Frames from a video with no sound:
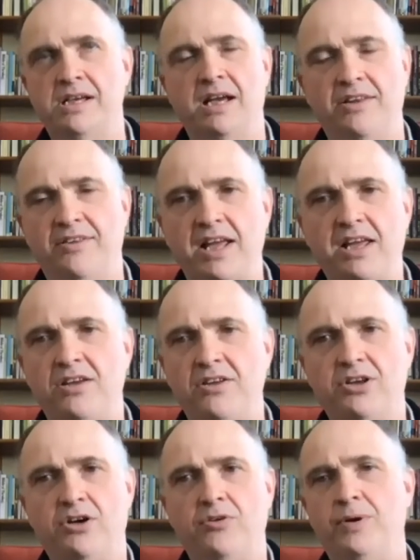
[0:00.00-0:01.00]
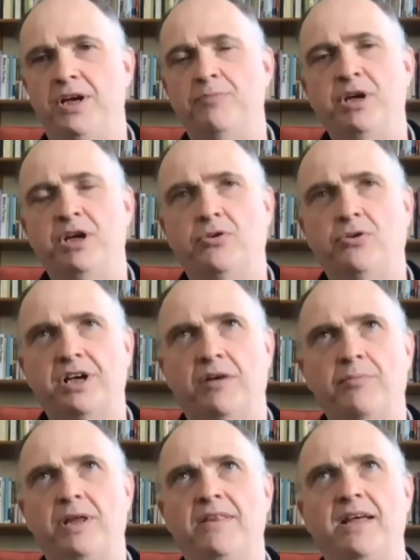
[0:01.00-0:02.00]
And thank you that we can be caught
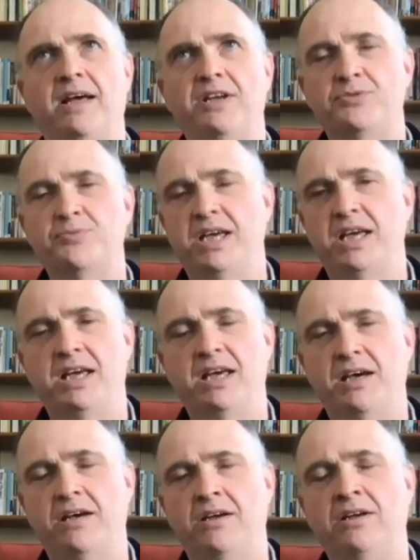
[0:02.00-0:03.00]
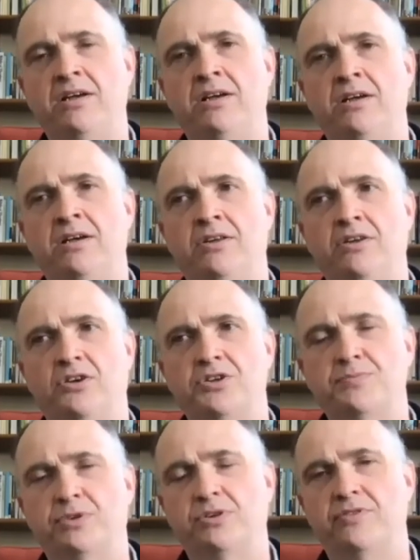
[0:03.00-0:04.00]
up in that as we hear the
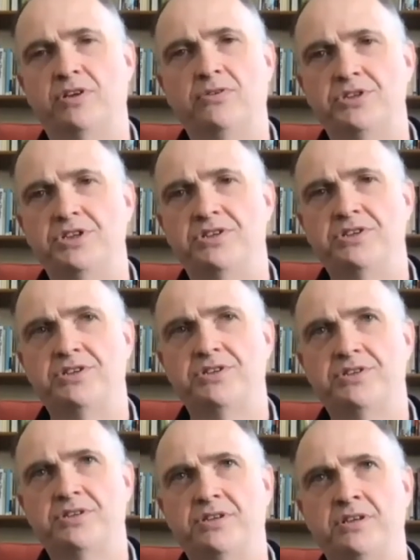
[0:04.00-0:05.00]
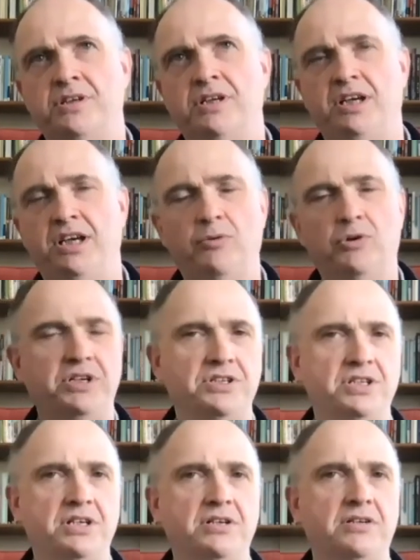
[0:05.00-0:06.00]
gospel of the Lord Jesus, hear what he's
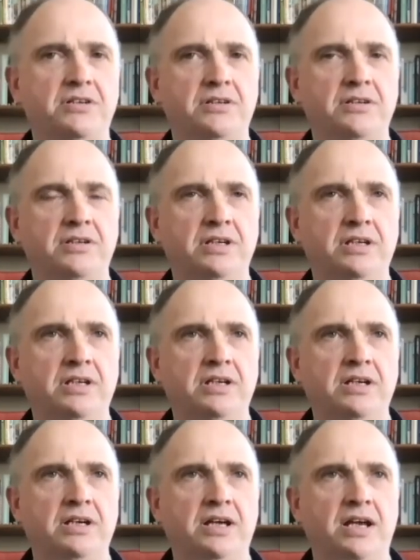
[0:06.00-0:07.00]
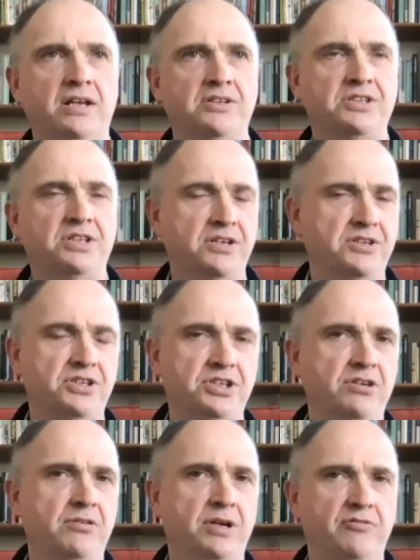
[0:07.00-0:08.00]
done, and turn to
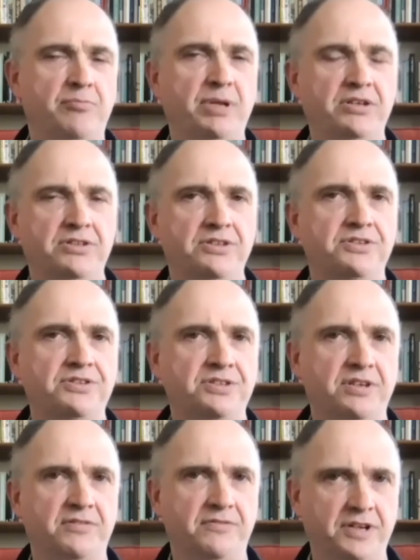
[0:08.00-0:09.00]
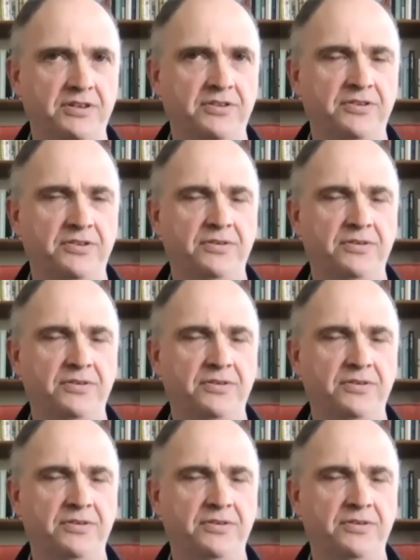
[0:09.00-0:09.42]
you in repentance and faith.